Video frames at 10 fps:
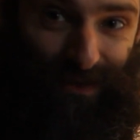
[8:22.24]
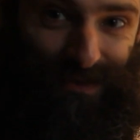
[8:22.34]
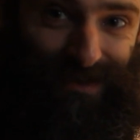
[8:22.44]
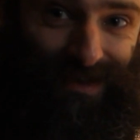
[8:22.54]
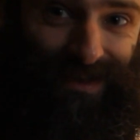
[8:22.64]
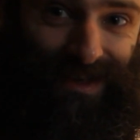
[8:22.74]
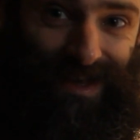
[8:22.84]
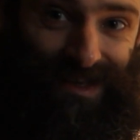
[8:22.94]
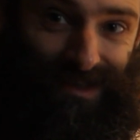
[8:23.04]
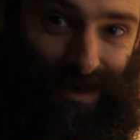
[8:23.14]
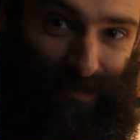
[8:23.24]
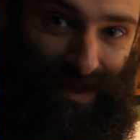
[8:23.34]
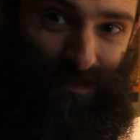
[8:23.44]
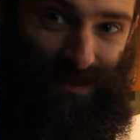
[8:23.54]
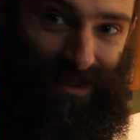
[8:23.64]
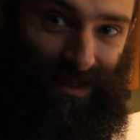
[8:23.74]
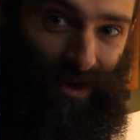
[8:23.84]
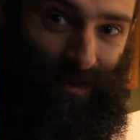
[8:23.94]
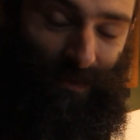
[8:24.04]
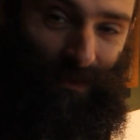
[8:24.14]
onto time-lapse in the
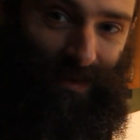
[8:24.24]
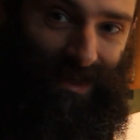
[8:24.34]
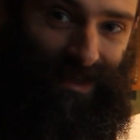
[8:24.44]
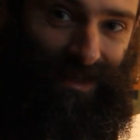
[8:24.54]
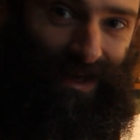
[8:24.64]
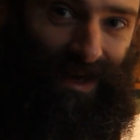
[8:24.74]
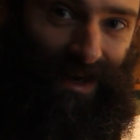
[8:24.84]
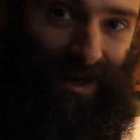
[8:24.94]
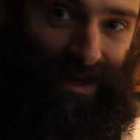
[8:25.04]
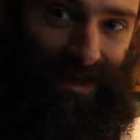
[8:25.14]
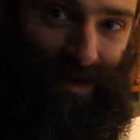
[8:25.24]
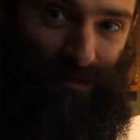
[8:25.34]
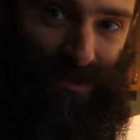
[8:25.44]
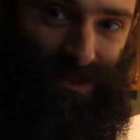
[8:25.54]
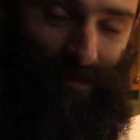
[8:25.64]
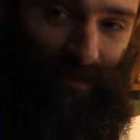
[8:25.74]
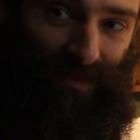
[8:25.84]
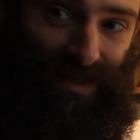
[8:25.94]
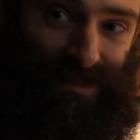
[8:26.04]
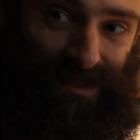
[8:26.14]
hope that we can capture some of
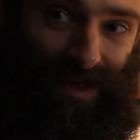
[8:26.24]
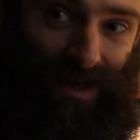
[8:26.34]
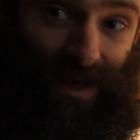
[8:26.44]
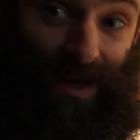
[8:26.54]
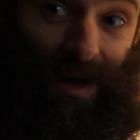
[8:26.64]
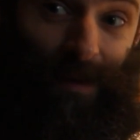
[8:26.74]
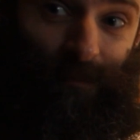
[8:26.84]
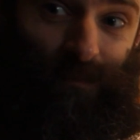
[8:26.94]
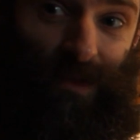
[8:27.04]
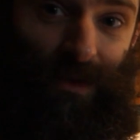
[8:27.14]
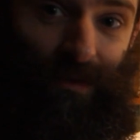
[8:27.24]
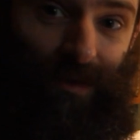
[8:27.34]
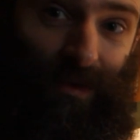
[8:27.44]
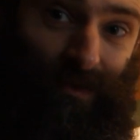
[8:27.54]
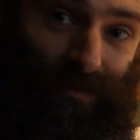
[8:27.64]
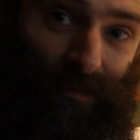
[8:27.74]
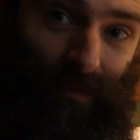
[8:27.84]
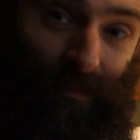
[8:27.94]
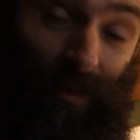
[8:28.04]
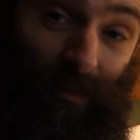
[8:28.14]
this. Who knows
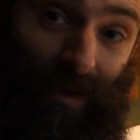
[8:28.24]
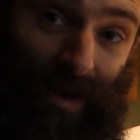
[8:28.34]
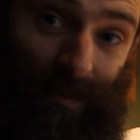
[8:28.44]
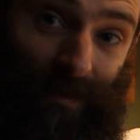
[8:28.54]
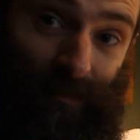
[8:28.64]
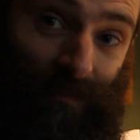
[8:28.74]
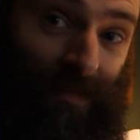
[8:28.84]
what will happen?